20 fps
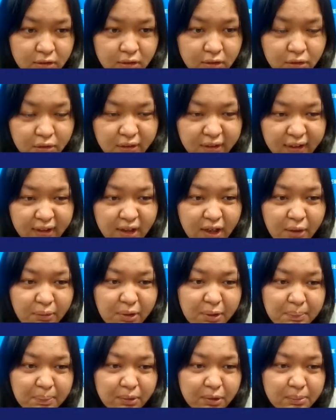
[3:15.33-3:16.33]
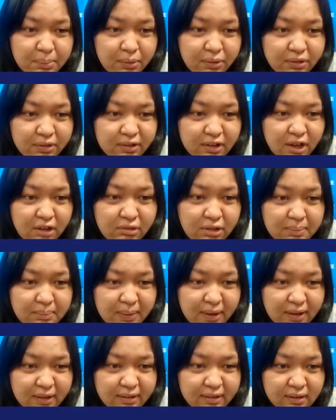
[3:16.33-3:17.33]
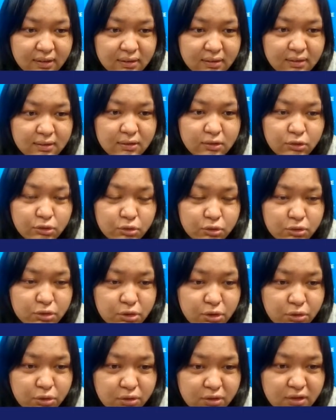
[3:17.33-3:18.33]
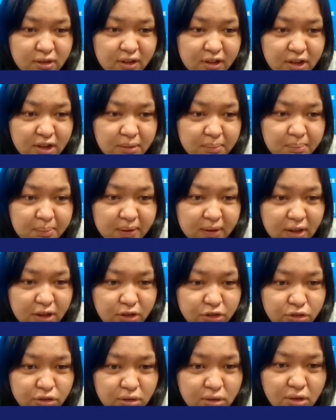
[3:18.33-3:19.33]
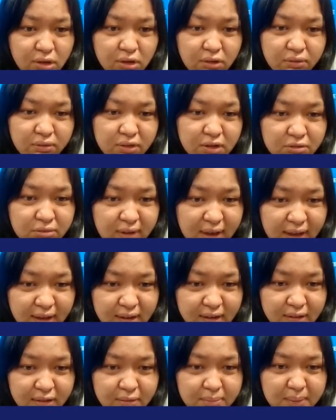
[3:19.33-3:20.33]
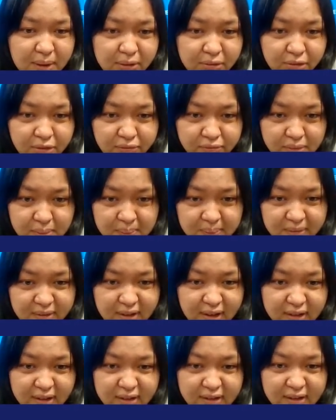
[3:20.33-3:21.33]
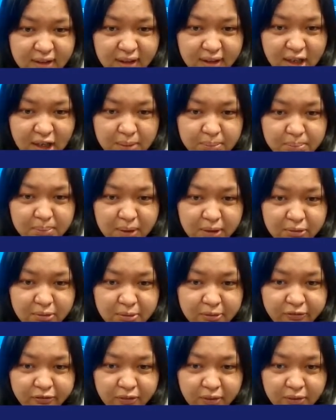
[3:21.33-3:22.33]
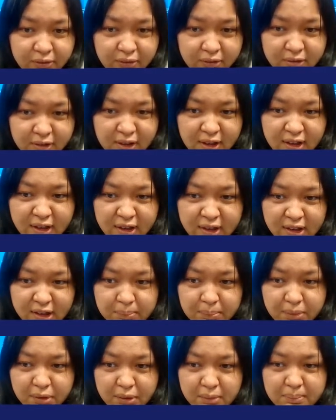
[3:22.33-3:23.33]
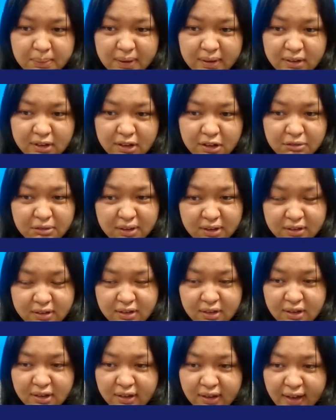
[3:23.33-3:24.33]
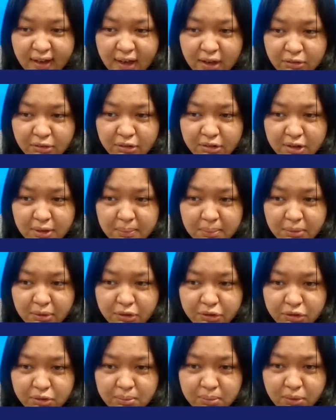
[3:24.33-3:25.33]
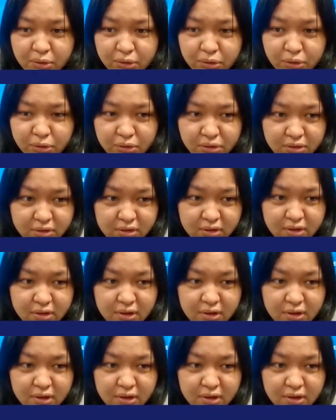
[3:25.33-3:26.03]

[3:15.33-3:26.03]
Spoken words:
So here we proposed our methods to use the combination of the wireless microphones and earcup microphones implemented with an error separation modules.